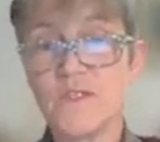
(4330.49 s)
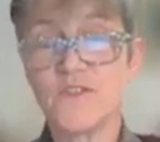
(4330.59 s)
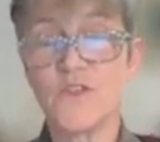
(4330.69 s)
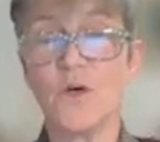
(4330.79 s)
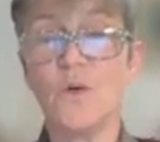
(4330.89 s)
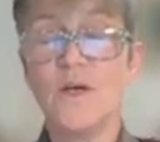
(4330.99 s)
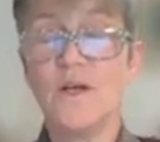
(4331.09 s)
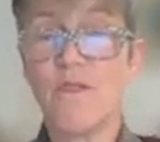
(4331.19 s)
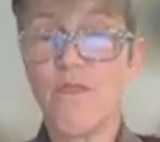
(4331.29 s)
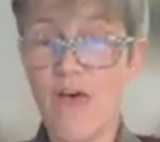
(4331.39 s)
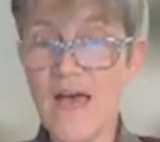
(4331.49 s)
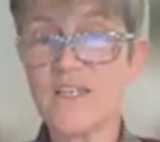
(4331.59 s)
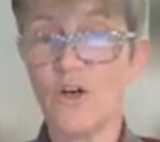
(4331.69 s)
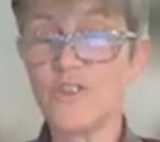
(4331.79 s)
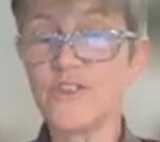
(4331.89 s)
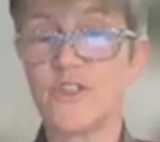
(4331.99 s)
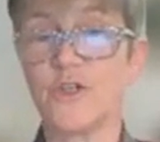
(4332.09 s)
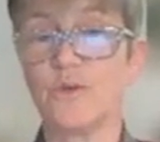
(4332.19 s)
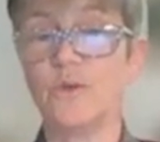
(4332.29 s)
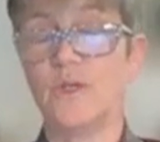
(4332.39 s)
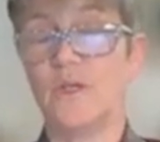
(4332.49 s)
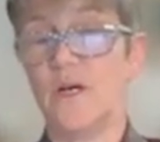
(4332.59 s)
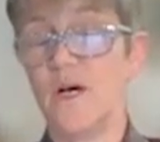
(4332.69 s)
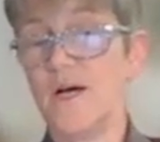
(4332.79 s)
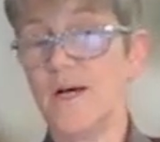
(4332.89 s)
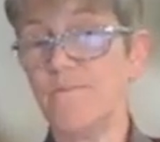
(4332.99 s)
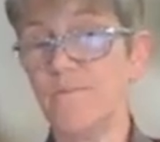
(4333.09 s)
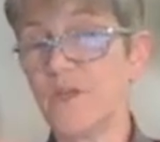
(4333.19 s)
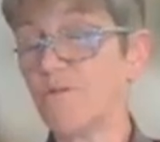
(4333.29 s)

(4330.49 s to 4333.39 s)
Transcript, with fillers: So that also um,